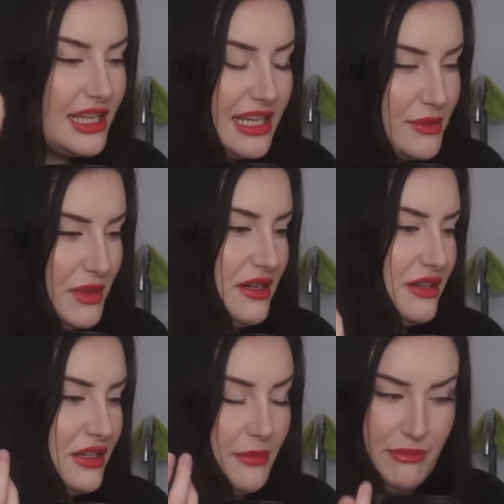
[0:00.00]
He is
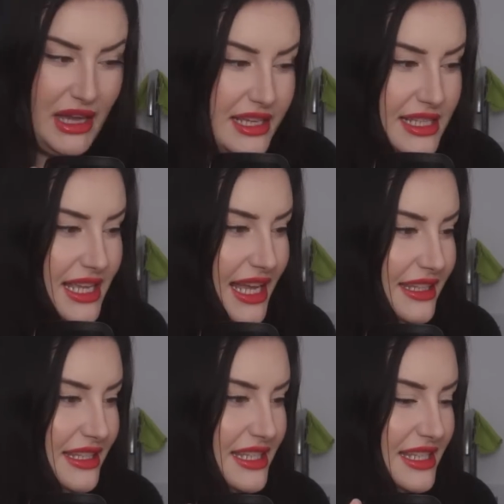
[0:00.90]
American, makes
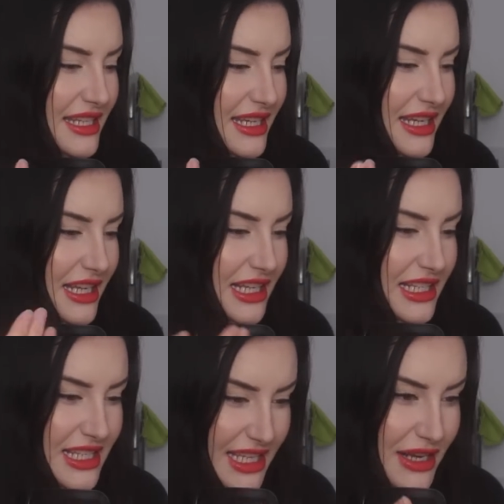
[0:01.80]
sense,
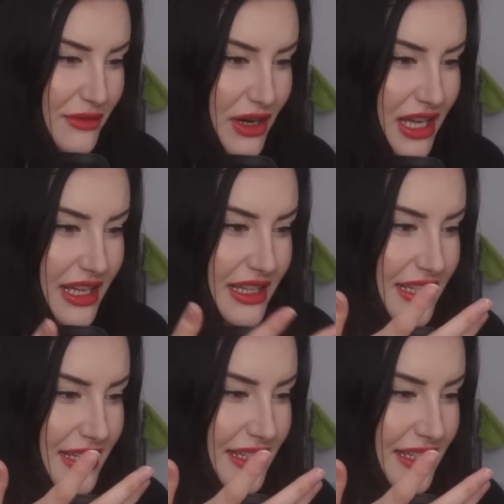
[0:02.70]
etc.